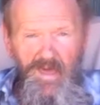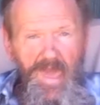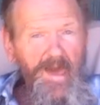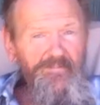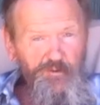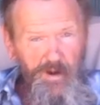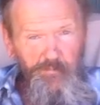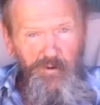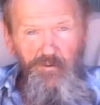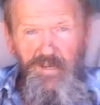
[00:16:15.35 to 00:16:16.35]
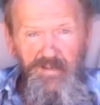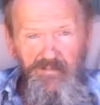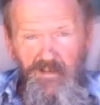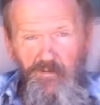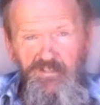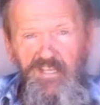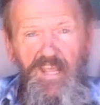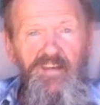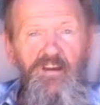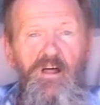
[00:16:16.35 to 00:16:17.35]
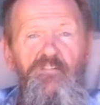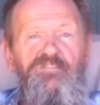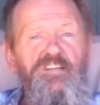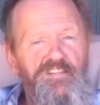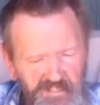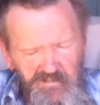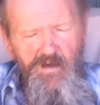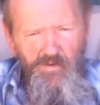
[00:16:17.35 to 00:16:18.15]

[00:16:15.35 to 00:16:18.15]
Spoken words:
After I broke it, I was skating, and all of a sudden it just,